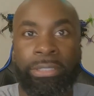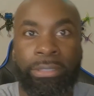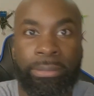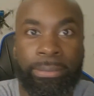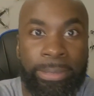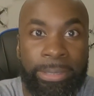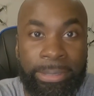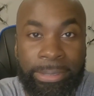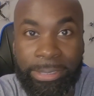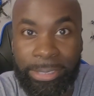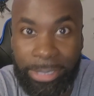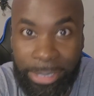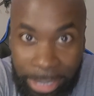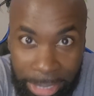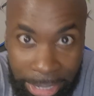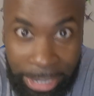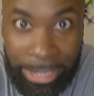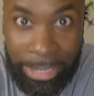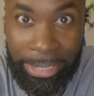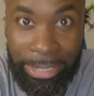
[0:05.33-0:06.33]
and gentlemen,
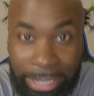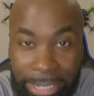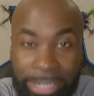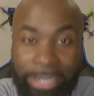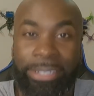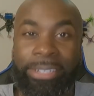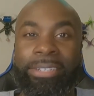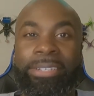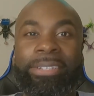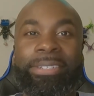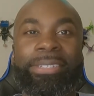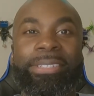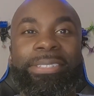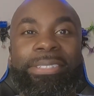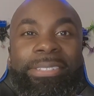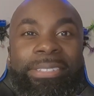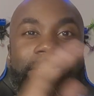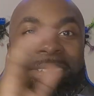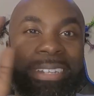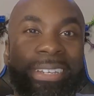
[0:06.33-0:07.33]
today
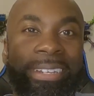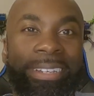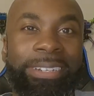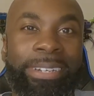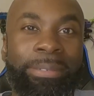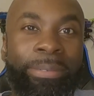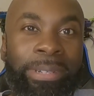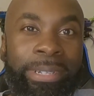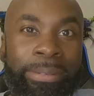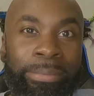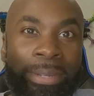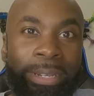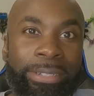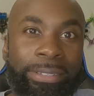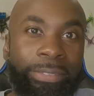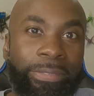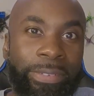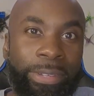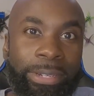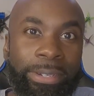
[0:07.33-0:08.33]
is the day I'm gonna
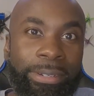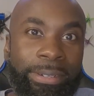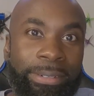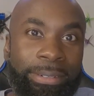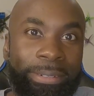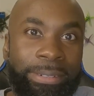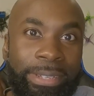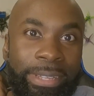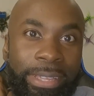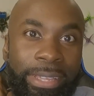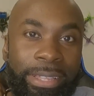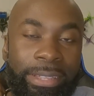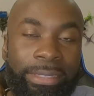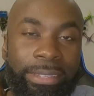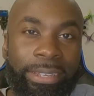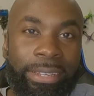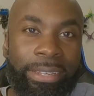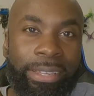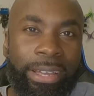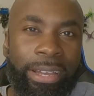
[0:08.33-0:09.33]
make the video
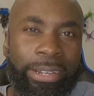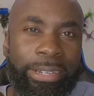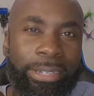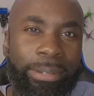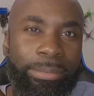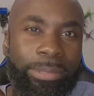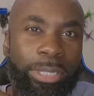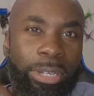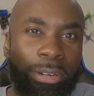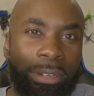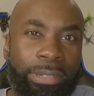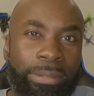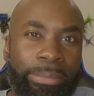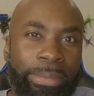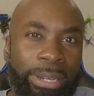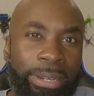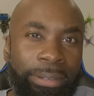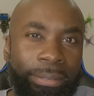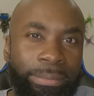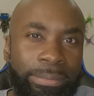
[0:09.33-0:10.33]
that I kept
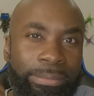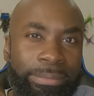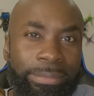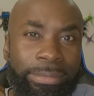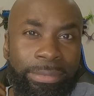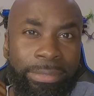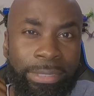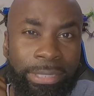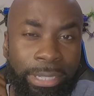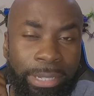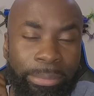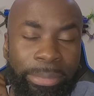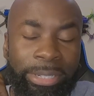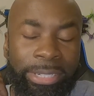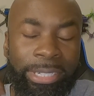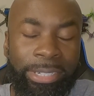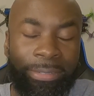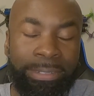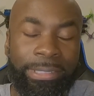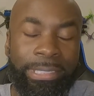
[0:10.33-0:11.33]
talking about. It's gonna
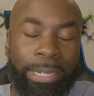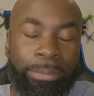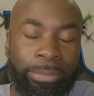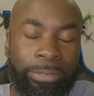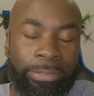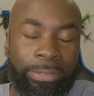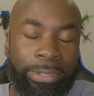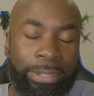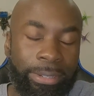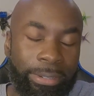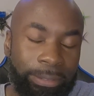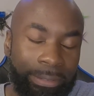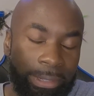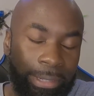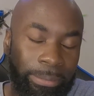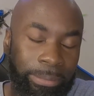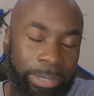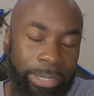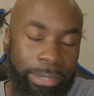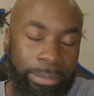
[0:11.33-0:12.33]
be a different type of video
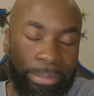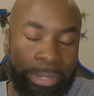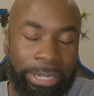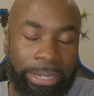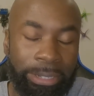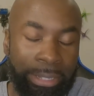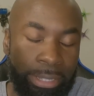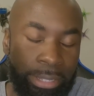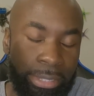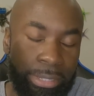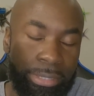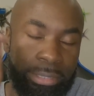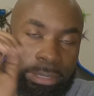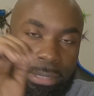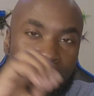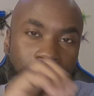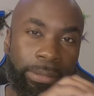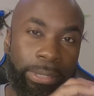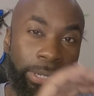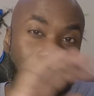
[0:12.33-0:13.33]
that I'm gonna make.
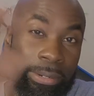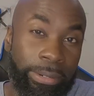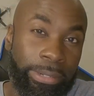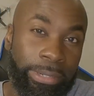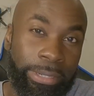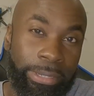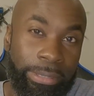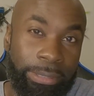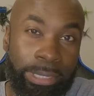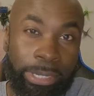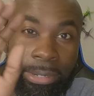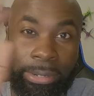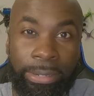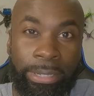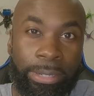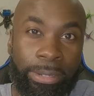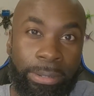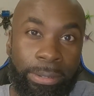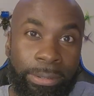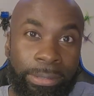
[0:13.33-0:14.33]
So here it is,
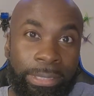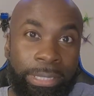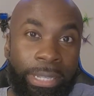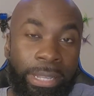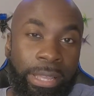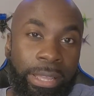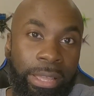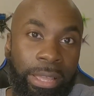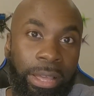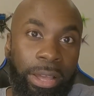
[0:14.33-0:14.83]
here it goes.